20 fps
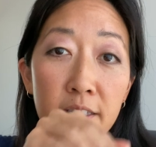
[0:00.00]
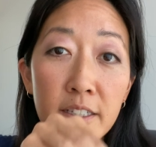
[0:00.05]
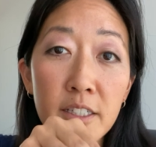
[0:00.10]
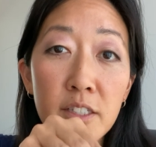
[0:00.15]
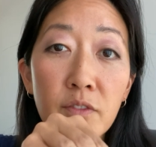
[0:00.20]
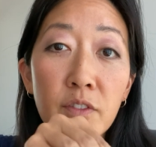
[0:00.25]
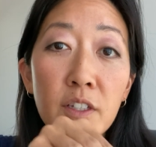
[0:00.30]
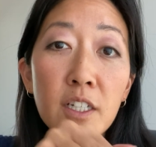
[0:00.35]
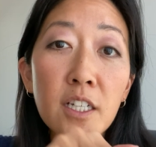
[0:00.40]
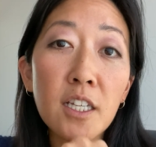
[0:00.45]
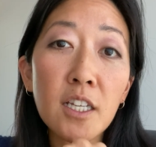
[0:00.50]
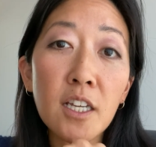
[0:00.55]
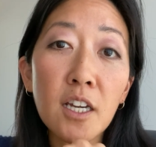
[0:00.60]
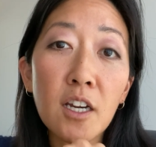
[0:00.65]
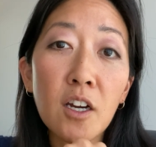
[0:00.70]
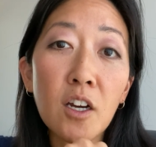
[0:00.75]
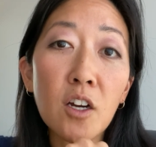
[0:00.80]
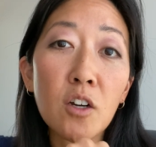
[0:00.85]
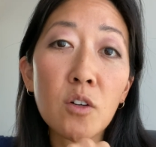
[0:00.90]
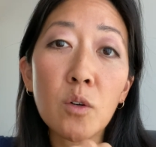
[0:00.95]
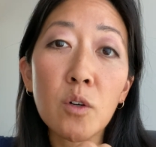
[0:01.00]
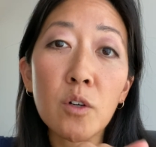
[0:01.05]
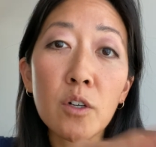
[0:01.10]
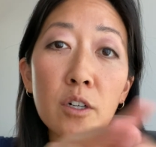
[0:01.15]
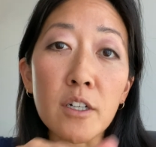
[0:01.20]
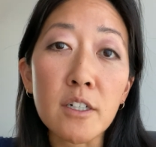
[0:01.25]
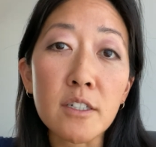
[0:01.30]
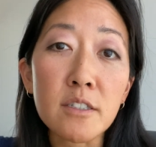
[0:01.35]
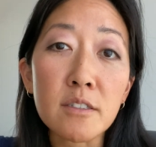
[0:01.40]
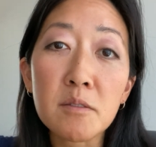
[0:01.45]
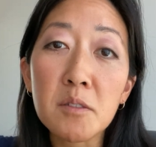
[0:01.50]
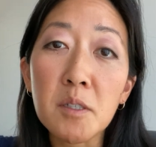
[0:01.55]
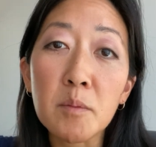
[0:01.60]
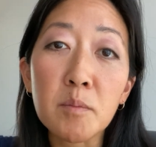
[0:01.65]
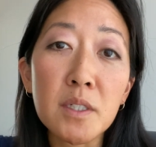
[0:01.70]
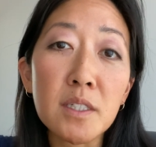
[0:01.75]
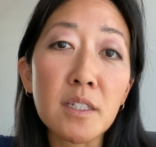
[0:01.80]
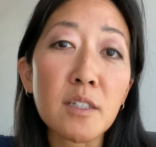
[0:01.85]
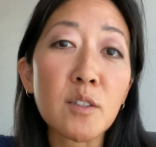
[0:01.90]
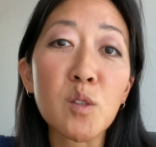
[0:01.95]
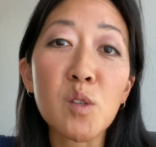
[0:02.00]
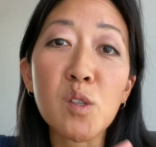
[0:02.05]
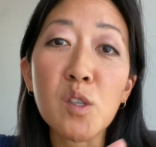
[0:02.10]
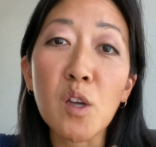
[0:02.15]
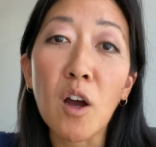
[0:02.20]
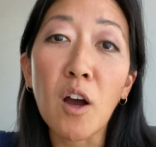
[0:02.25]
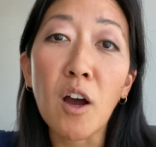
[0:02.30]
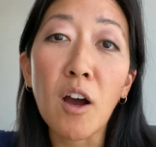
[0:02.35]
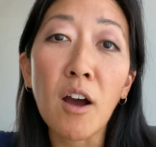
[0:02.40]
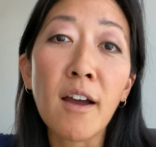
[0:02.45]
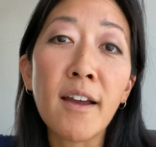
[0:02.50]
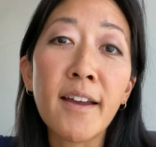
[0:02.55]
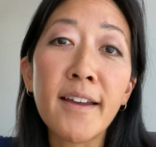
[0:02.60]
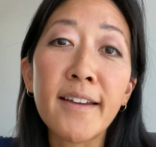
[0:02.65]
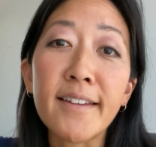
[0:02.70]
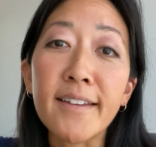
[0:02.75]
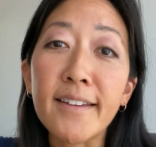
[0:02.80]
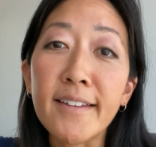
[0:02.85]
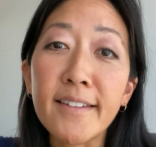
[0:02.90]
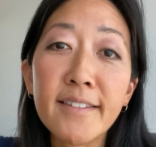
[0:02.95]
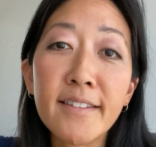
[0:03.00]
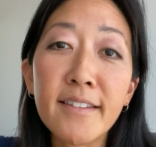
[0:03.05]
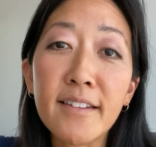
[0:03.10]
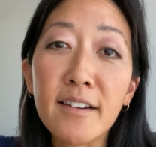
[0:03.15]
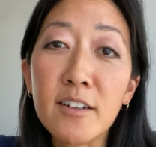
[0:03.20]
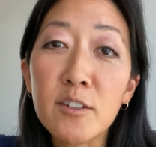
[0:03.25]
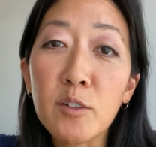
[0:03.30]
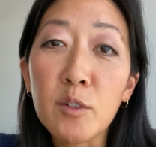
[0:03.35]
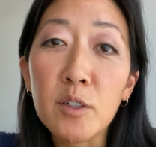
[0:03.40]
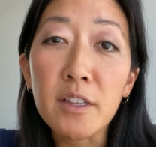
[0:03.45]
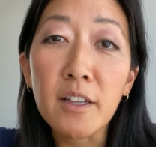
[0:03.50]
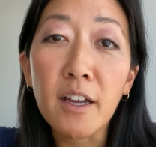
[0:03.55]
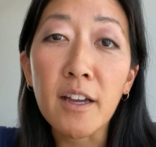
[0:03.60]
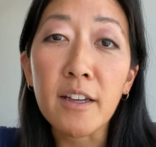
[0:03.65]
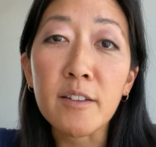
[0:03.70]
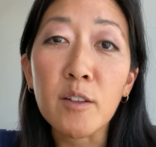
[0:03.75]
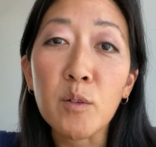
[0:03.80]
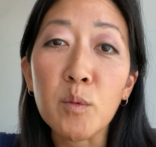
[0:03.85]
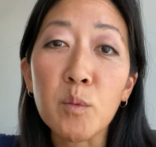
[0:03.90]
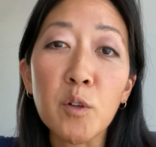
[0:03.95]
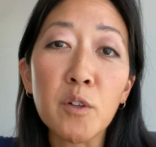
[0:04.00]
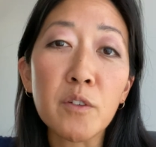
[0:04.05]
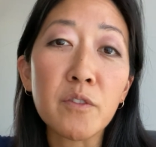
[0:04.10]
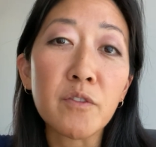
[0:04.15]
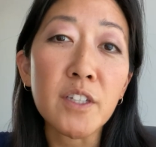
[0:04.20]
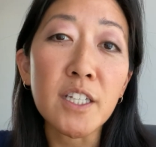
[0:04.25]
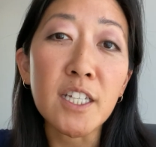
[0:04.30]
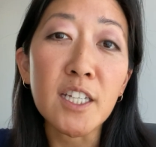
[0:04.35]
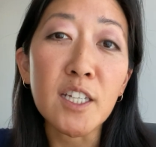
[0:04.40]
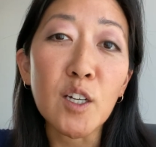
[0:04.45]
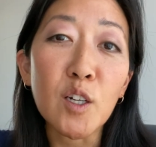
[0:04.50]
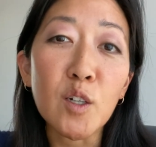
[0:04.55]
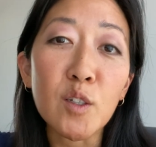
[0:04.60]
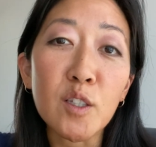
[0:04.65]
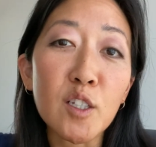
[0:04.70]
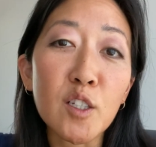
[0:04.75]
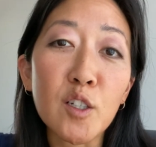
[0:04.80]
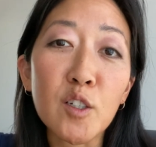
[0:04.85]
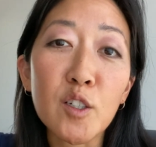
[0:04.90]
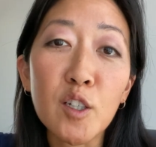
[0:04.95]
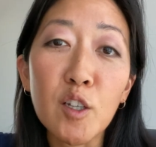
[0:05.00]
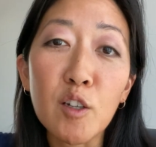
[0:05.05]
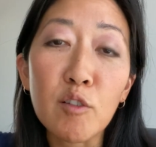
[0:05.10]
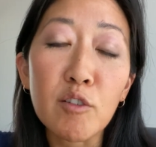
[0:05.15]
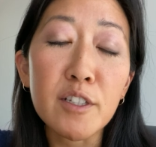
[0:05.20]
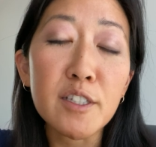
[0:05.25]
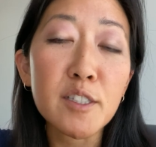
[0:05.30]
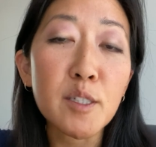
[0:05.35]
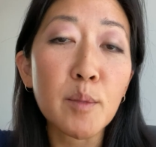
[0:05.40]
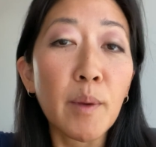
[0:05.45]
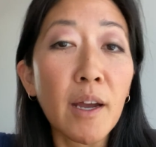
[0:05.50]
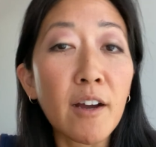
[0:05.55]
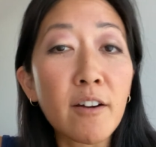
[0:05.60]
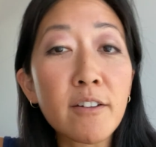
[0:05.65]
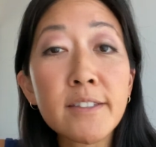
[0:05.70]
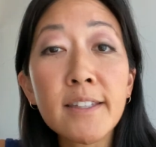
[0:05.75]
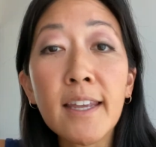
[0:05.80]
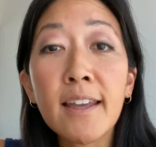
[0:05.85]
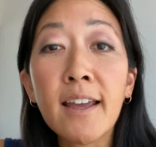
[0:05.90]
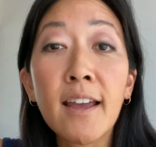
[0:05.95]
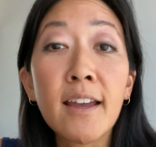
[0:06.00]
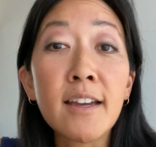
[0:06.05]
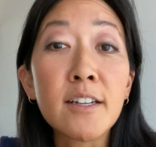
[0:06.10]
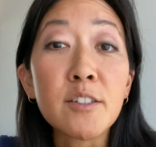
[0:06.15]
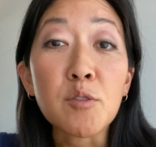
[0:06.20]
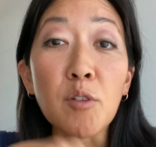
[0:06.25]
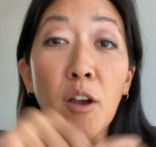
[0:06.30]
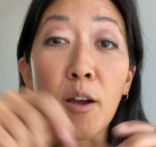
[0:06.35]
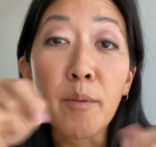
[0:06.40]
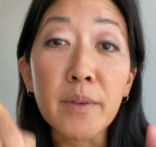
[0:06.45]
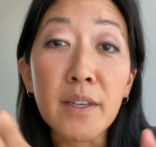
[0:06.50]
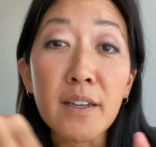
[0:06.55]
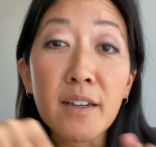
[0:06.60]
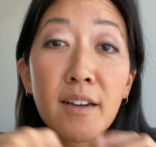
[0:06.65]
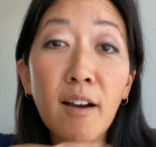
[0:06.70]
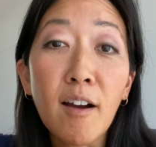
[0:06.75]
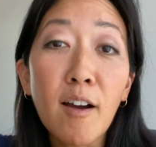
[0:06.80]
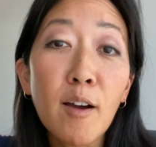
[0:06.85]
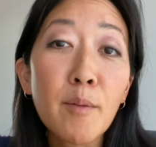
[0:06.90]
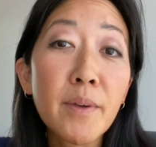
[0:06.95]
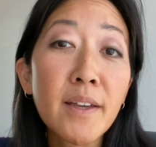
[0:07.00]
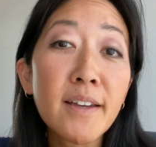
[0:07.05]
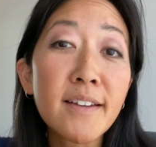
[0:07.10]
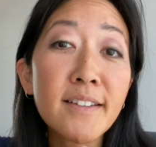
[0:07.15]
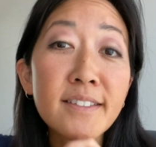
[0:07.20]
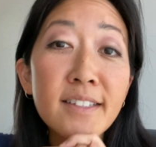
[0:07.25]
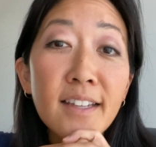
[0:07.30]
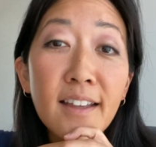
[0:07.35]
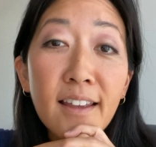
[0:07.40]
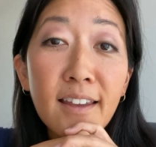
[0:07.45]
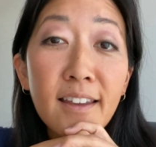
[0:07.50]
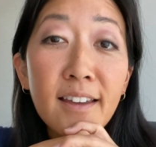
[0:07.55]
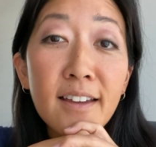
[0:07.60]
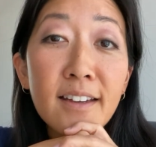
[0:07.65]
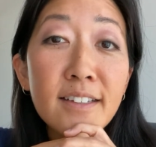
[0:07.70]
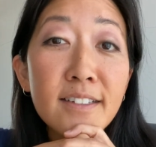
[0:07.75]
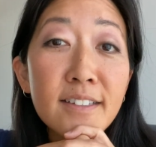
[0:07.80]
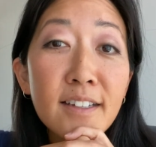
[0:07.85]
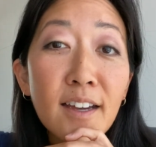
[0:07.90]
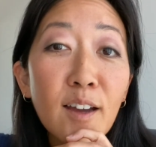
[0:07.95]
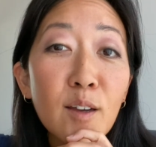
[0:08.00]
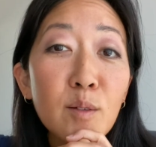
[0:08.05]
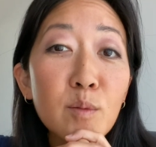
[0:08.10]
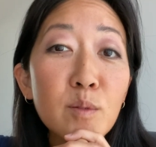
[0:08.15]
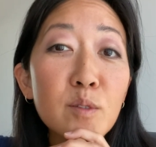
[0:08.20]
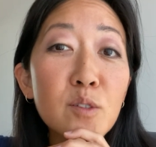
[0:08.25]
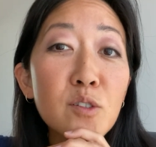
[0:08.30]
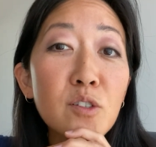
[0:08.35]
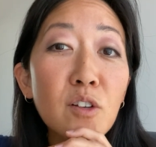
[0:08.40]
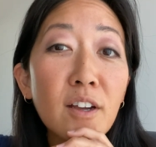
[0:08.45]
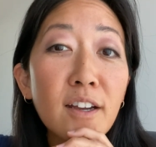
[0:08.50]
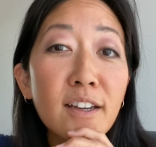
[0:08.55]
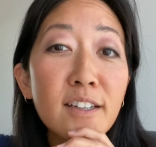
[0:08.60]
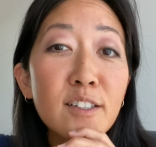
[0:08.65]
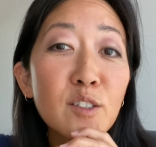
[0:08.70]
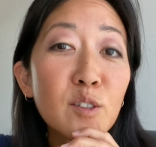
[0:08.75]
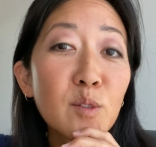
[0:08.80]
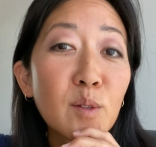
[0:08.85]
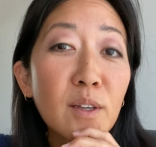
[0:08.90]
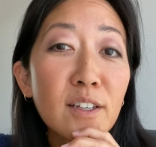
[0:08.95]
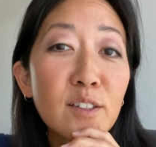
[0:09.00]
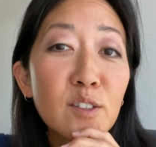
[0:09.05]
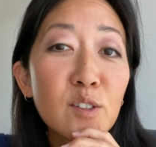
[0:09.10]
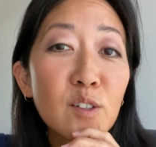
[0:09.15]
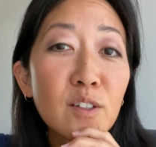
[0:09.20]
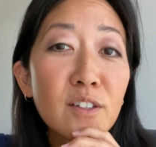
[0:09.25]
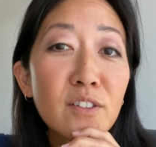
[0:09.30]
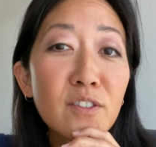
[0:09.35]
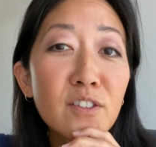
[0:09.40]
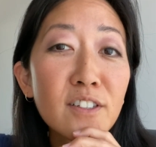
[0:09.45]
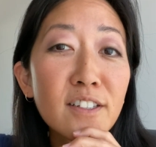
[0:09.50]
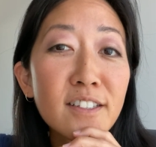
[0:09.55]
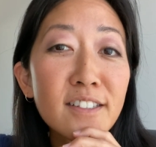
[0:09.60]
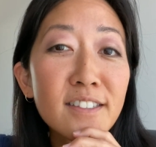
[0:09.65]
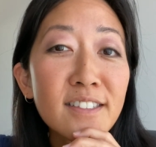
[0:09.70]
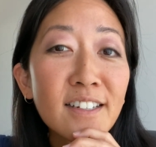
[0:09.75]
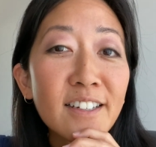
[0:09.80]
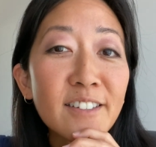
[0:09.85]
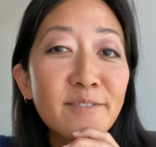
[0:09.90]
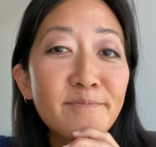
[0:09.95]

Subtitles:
video, or something that you saw in the Hungry Like a Wolf video that you're curious about, drop me a comment and I will try to answer it for next time.